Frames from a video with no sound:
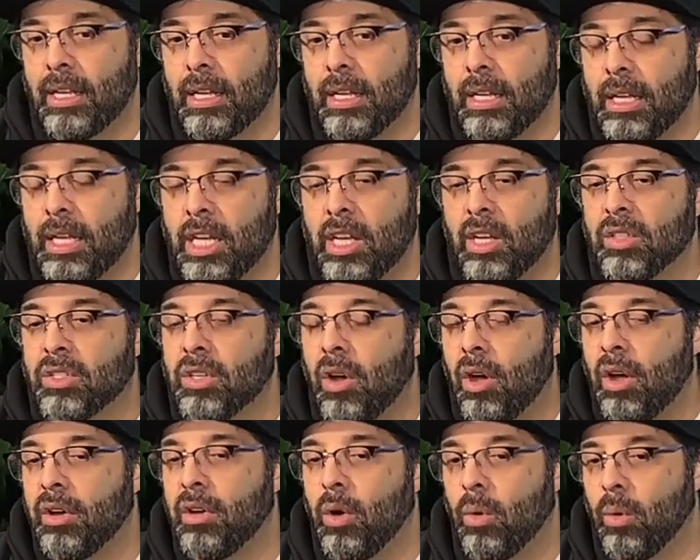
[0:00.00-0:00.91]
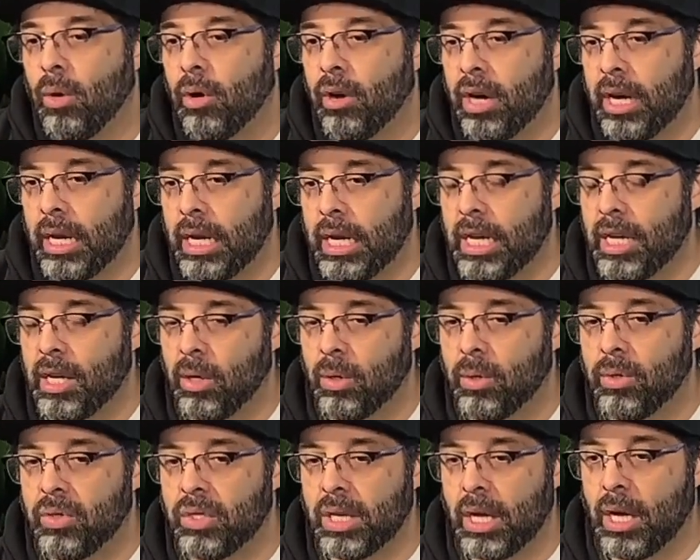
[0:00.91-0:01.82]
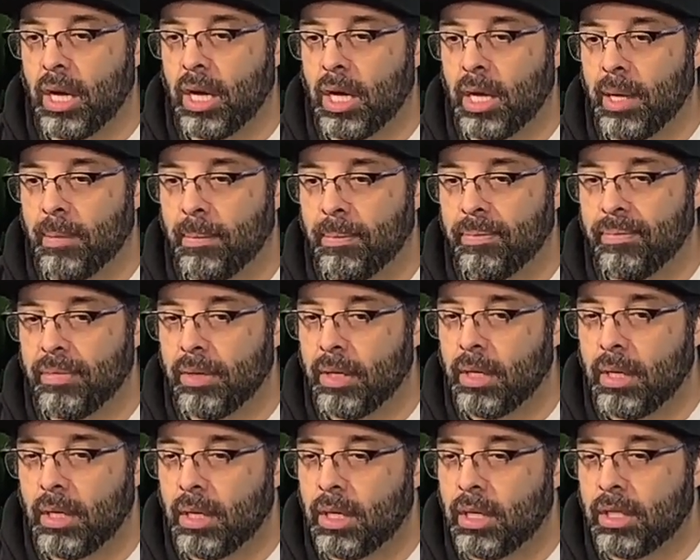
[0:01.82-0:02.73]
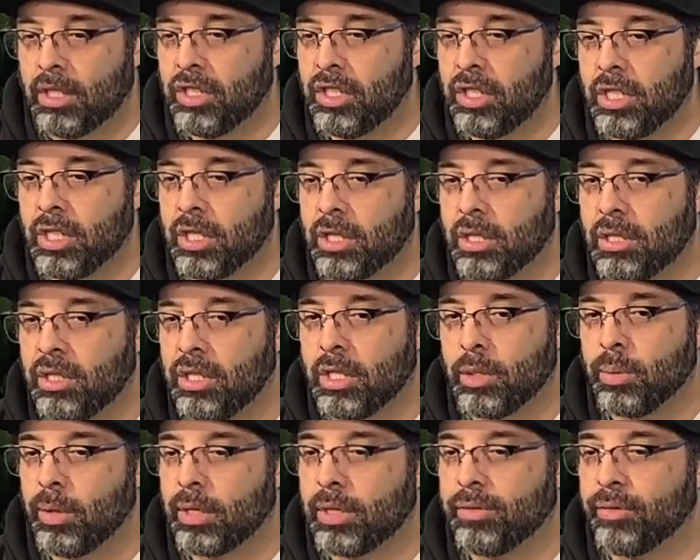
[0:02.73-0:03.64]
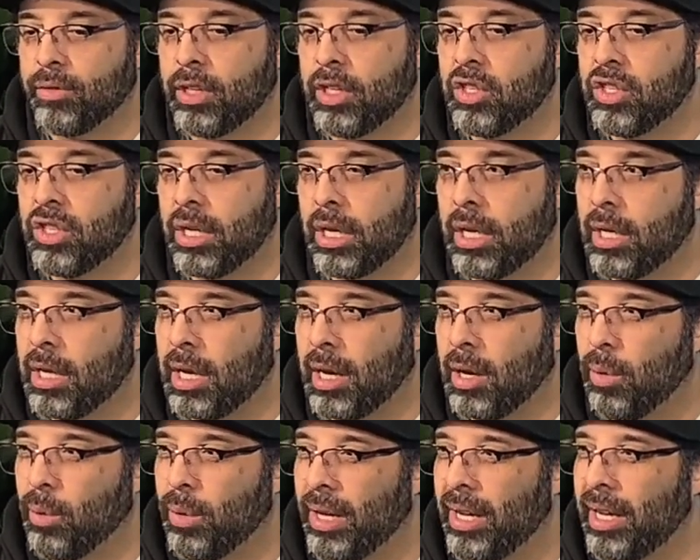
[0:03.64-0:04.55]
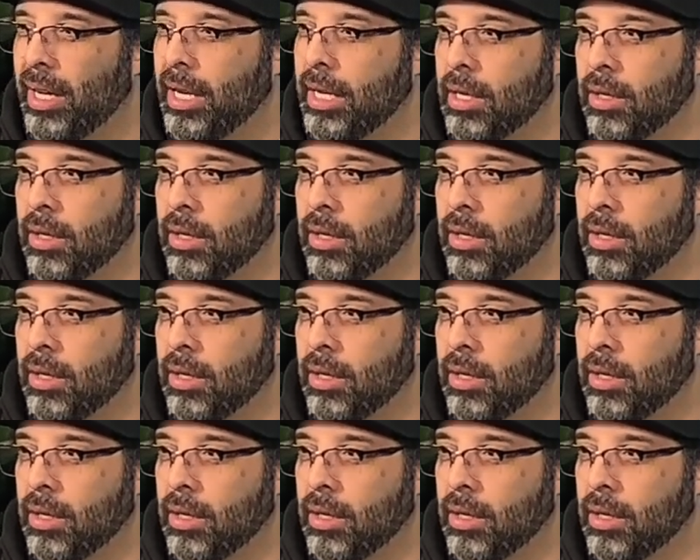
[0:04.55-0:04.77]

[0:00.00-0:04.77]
he goes, oh, don't worry. He goes, she just wants free shit. And I go, what? And he